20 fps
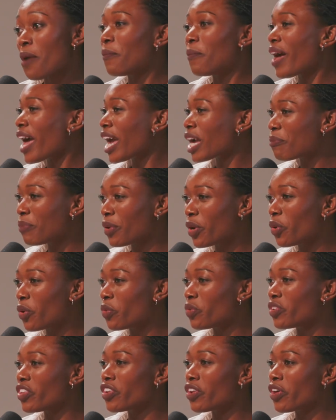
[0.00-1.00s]

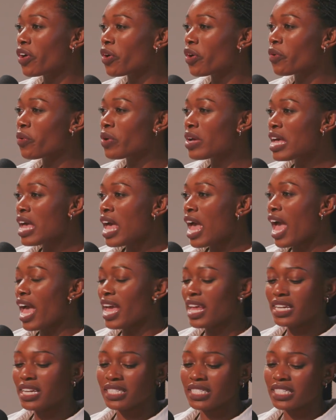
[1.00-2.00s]
Backbone, you know?
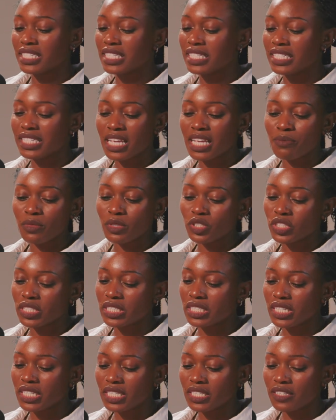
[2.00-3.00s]
And Samuel
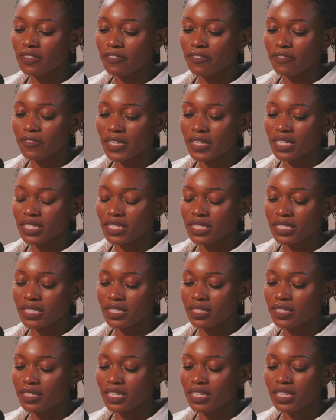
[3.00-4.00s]
just doesn't fit...
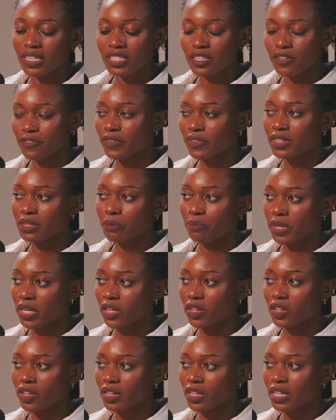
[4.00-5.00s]
He doesn't fit the
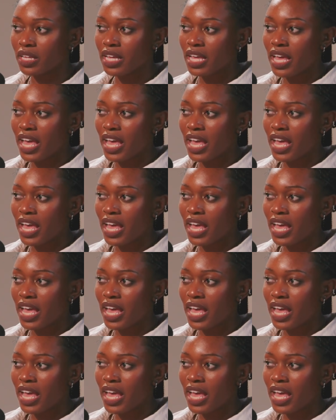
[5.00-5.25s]
bill.